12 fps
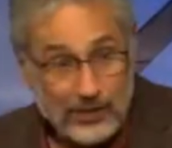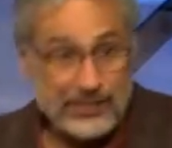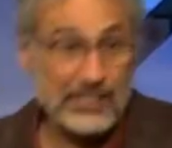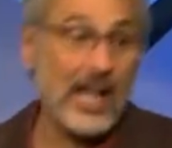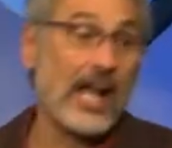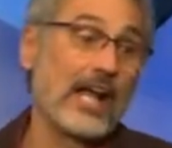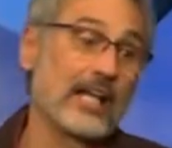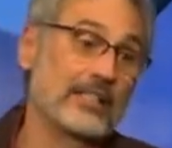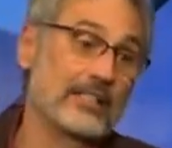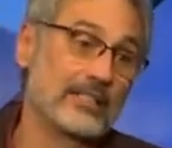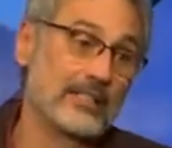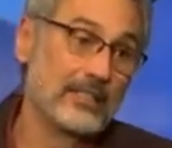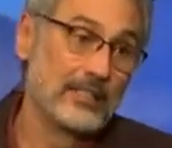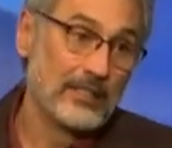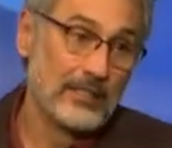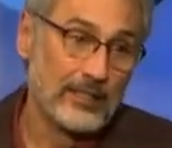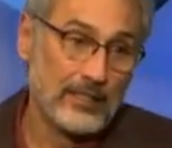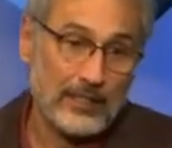other side?
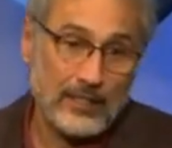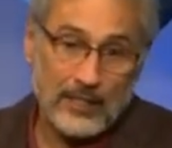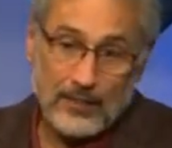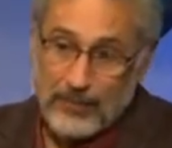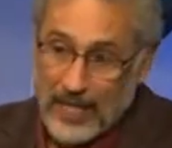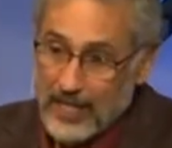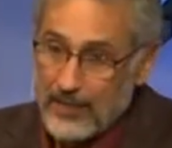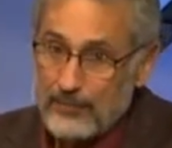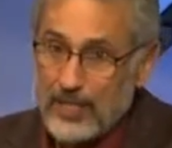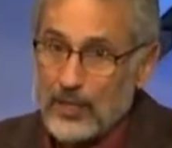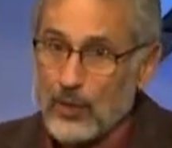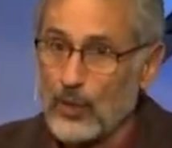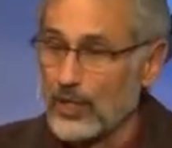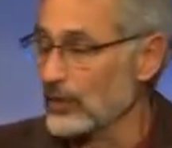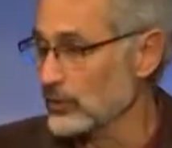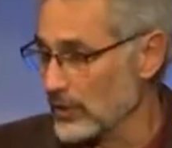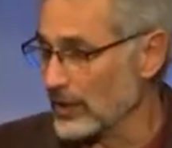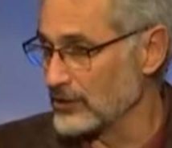By him being the one
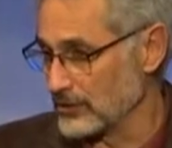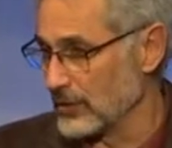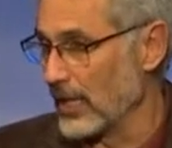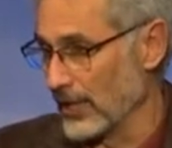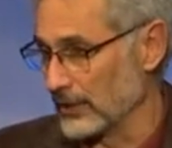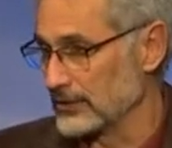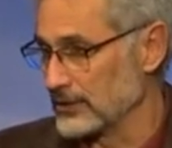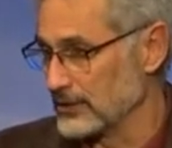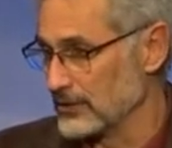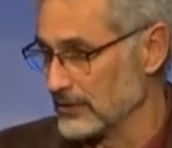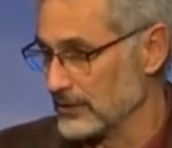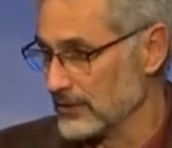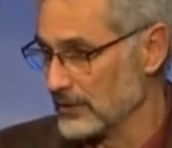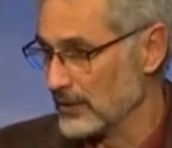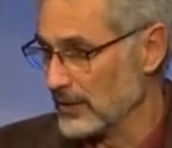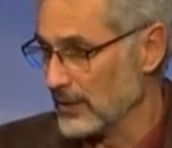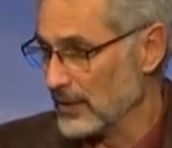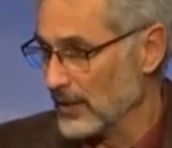who resurrects.
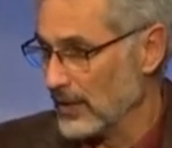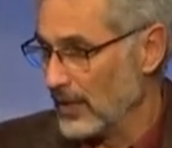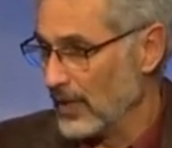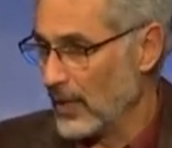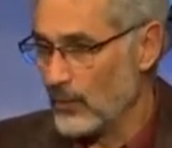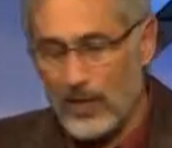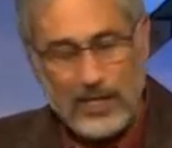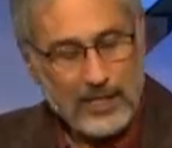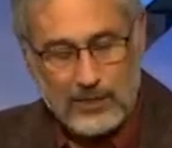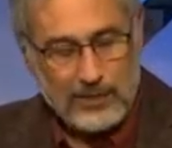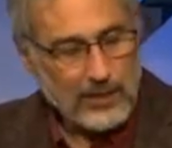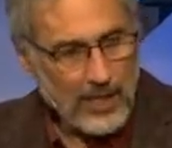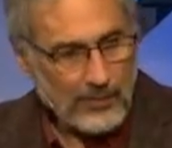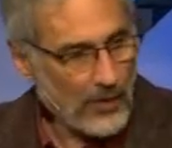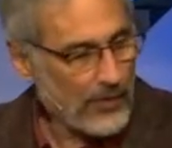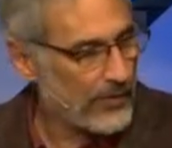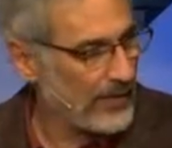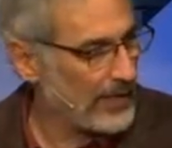And one of the
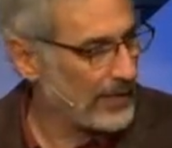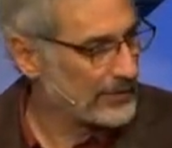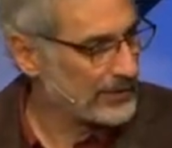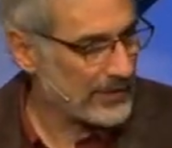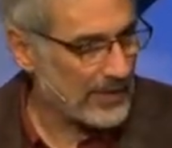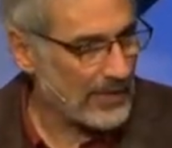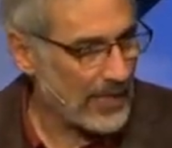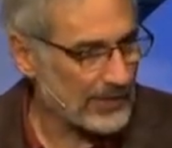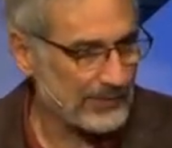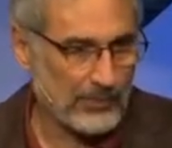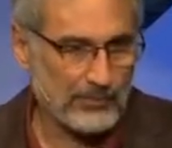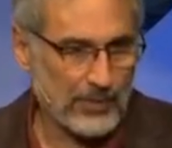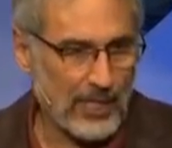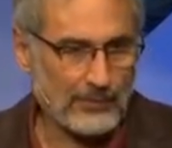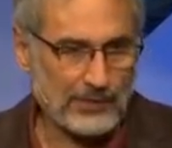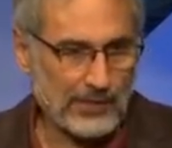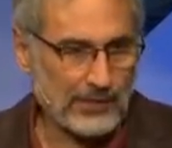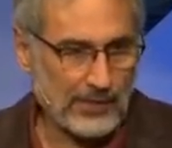incredible things that the gospel
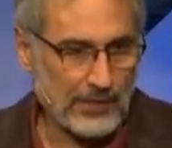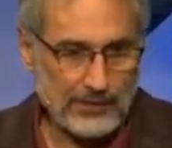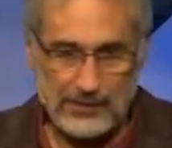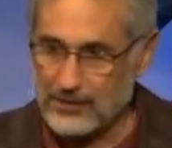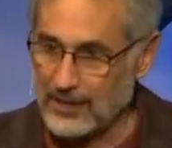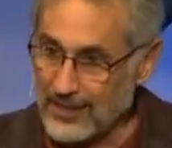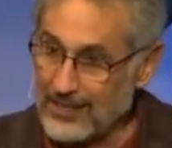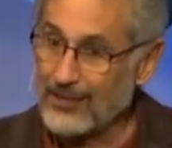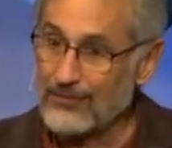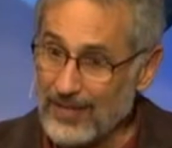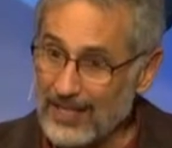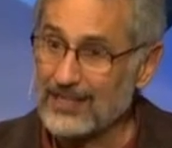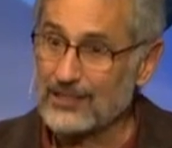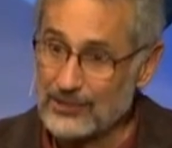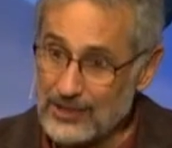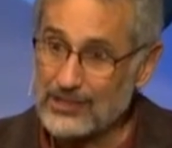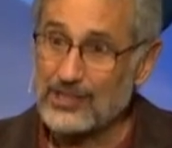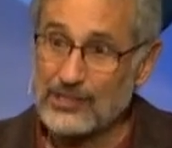promises us, in an effect, that
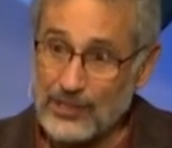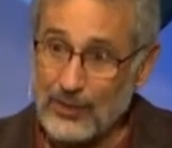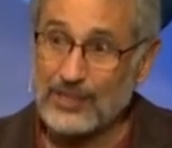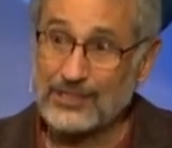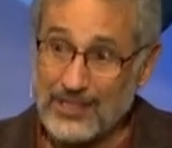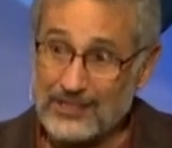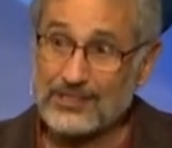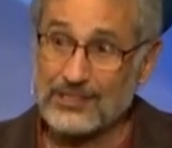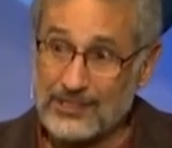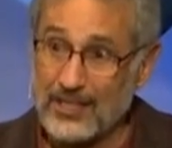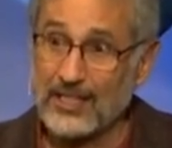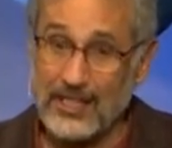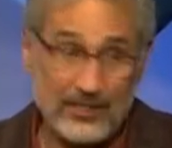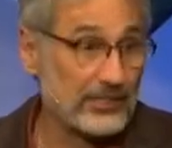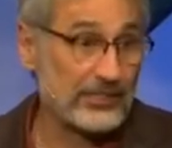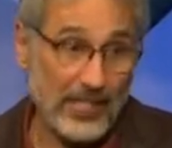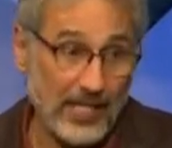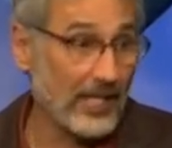Jesus always gets us to the other
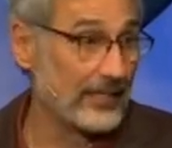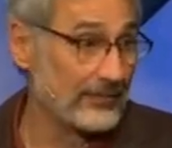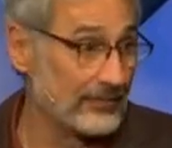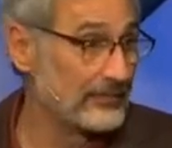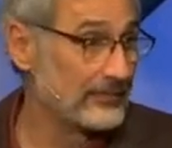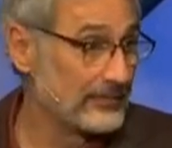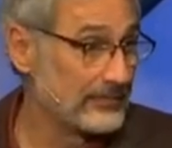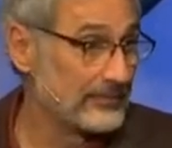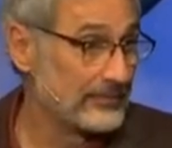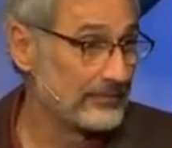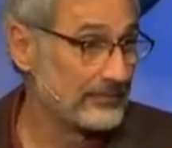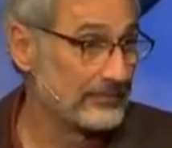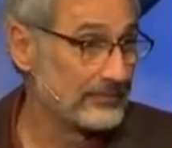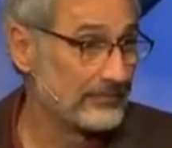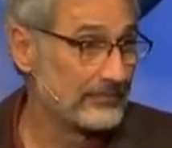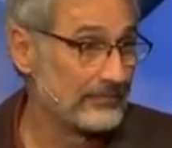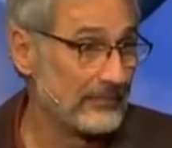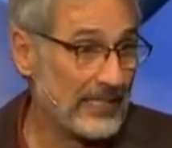side.
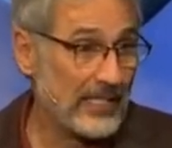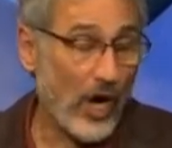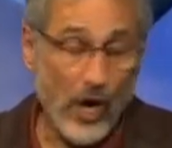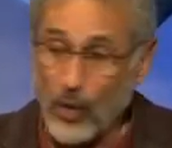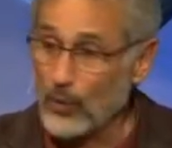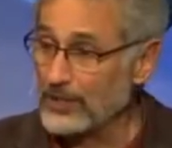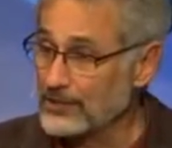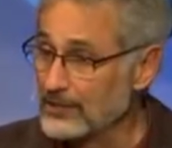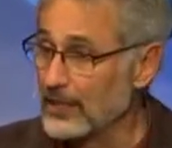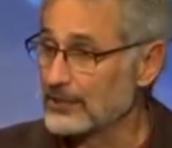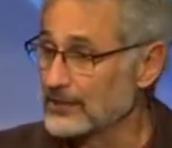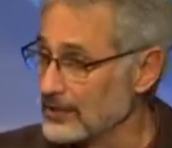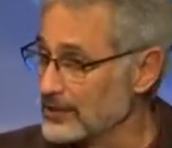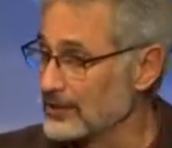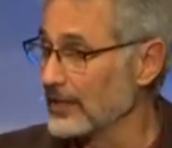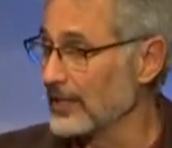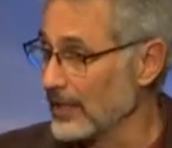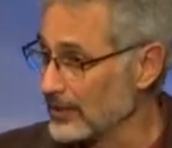He always gets us
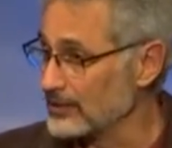to the